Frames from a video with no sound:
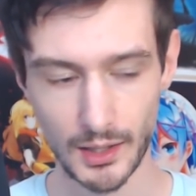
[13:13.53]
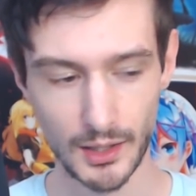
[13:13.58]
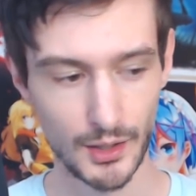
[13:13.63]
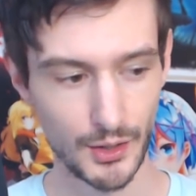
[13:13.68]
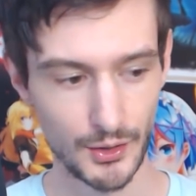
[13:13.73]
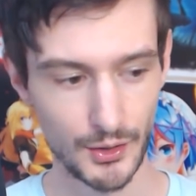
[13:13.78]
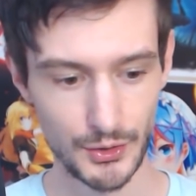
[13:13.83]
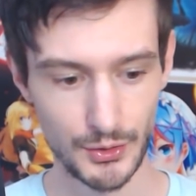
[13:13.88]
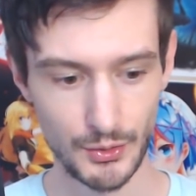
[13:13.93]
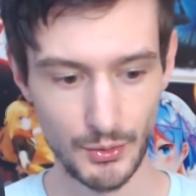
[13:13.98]

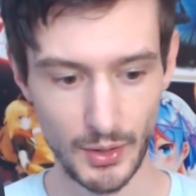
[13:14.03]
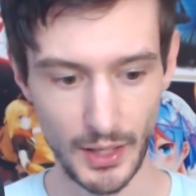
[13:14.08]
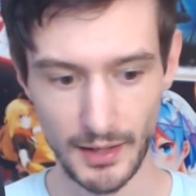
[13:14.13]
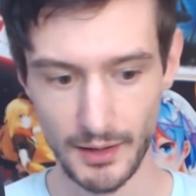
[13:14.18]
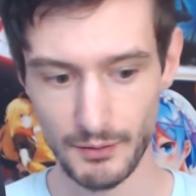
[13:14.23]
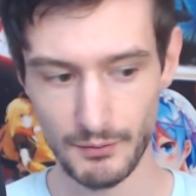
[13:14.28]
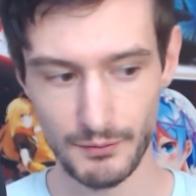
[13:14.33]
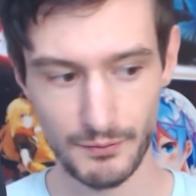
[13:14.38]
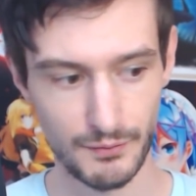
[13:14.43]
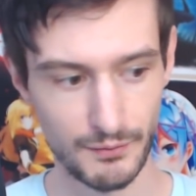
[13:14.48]
You
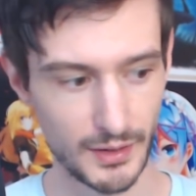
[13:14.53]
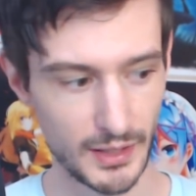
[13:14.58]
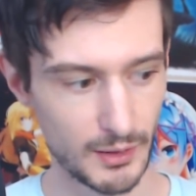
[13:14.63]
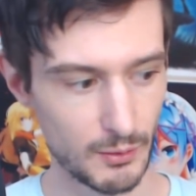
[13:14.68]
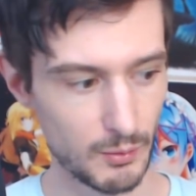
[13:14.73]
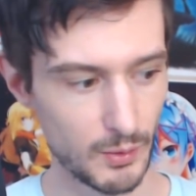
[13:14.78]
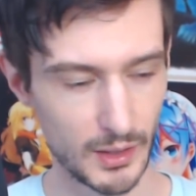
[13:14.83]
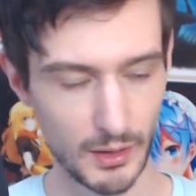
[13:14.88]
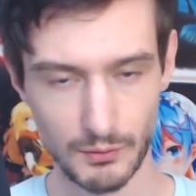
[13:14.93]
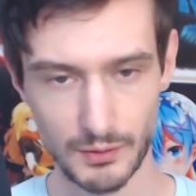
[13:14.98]
have like
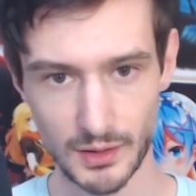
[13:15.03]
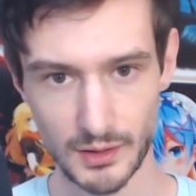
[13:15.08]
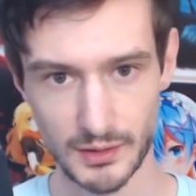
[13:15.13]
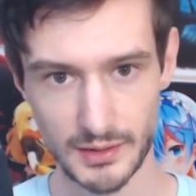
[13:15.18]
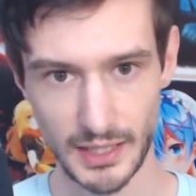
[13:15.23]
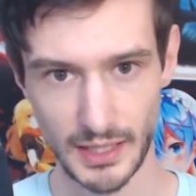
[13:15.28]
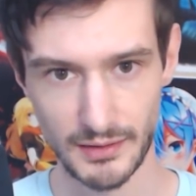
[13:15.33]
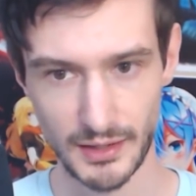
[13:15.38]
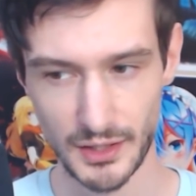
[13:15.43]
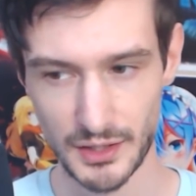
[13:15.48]
what over
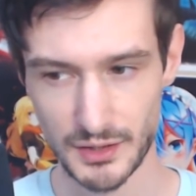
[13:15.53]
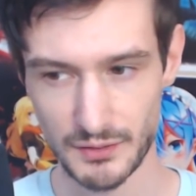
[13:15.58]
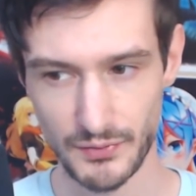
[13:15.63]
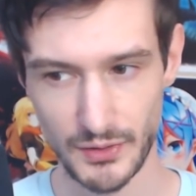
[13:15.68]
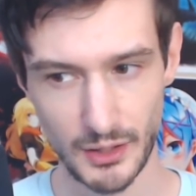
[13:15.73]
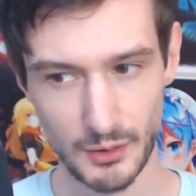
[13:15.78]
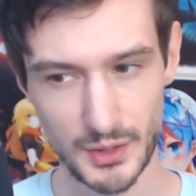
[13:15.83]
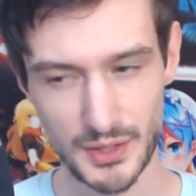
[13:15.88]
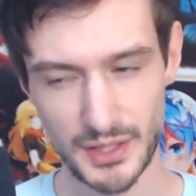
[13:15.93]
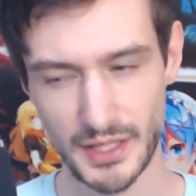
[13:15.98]
10,000
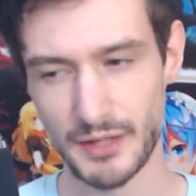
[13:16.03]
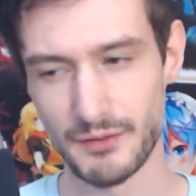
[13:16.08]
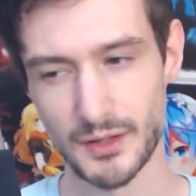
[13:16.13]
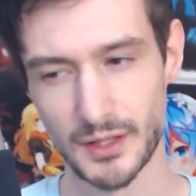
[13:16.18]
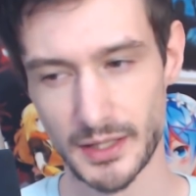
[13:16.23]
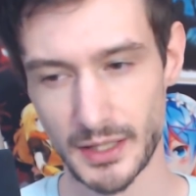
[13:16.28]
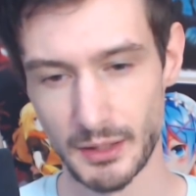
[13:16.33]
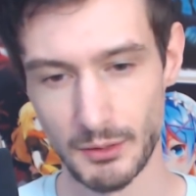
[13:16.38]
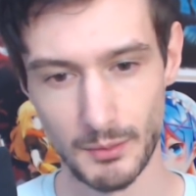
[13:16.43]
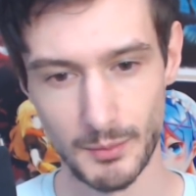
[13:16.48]
followers? I
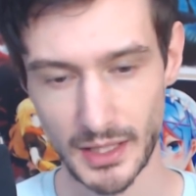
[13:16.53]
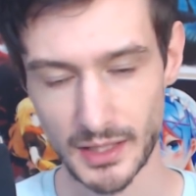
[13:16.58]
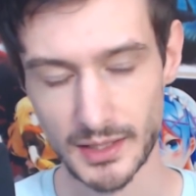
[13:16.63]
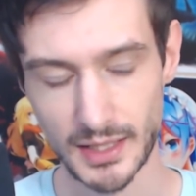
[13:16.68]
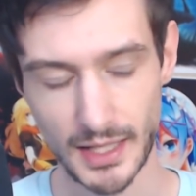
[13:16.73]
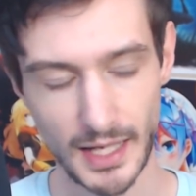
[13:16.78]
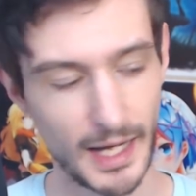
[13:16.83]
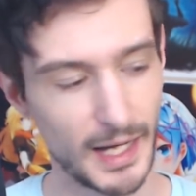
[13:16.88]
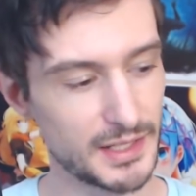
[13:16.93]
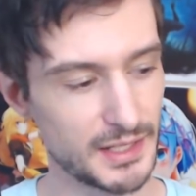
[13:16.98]
forget what
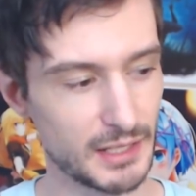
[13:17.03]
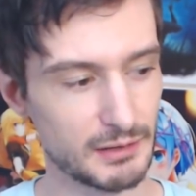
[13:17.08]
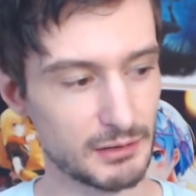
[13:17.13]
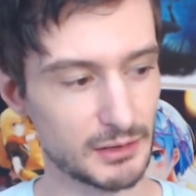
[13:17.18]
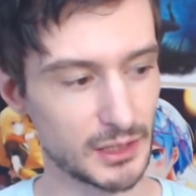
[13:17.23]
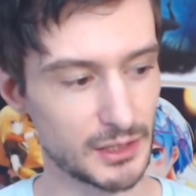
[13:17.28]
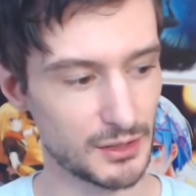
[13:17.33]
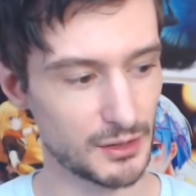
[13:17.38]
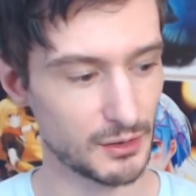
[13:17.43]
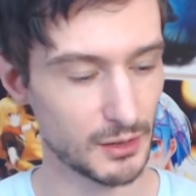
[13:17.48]
Monica has. I
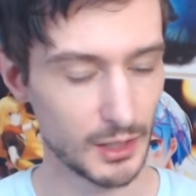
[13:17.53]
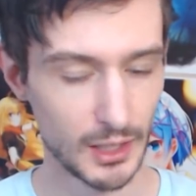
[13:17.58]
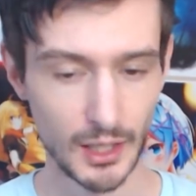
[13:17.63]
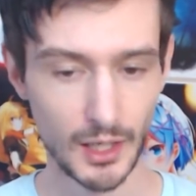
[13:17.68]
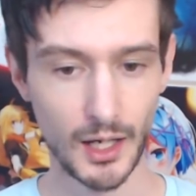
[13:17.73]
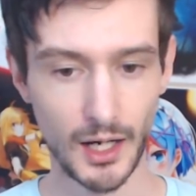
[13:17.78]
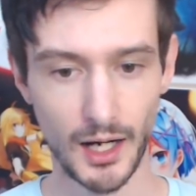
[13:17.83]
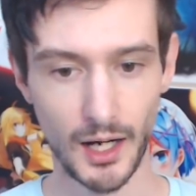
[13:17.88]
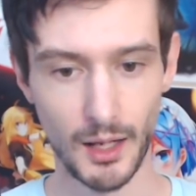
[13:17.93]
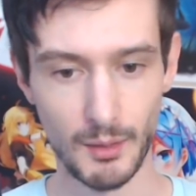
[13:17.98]
really do.
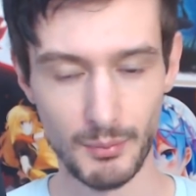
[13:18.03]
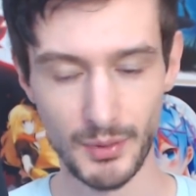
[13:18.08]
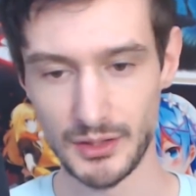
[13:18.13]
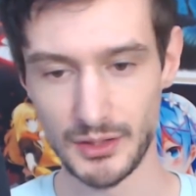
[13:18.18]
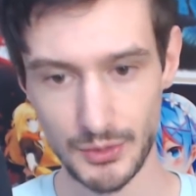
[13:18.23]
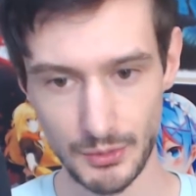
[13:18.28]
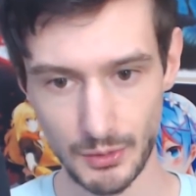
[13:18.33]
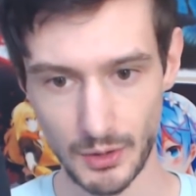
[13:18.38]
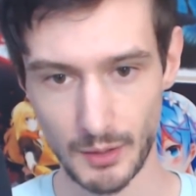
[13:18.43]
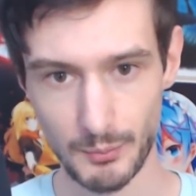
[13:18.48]
Uh,
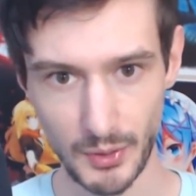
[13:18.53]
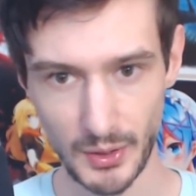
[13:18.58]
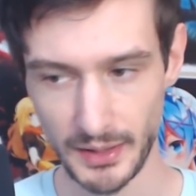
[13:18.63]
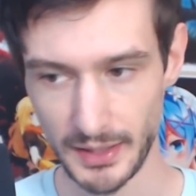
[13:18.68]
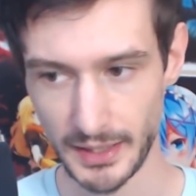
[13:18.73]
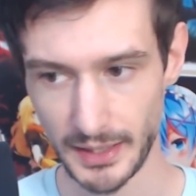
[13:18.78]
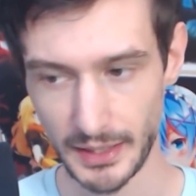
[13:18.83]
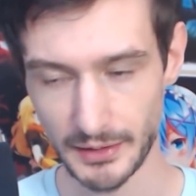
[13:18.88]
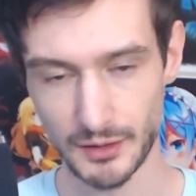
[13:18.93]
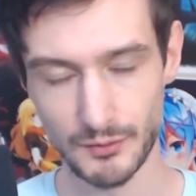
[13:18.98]
but you are putting
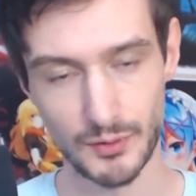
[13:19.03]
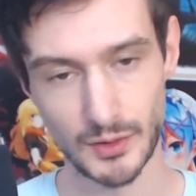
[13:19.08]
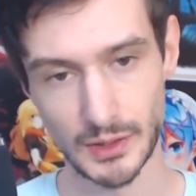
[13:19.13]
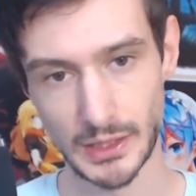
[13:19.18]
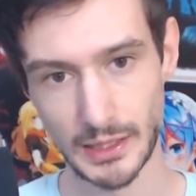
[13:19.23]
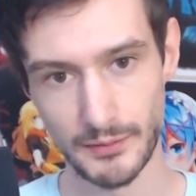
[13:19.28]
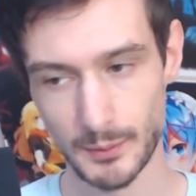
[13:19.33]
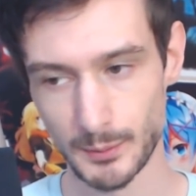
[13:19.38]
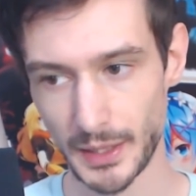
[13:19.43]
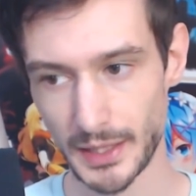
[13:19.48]
that out there for
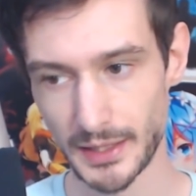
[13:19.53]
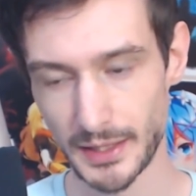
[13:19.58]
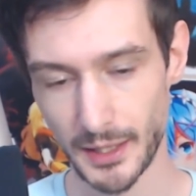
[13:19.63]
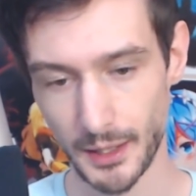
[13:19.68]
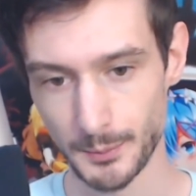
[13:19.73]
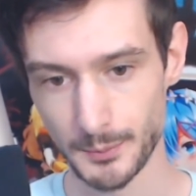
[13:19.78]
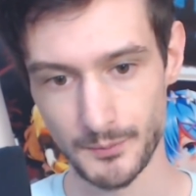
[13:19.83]
all of them right now.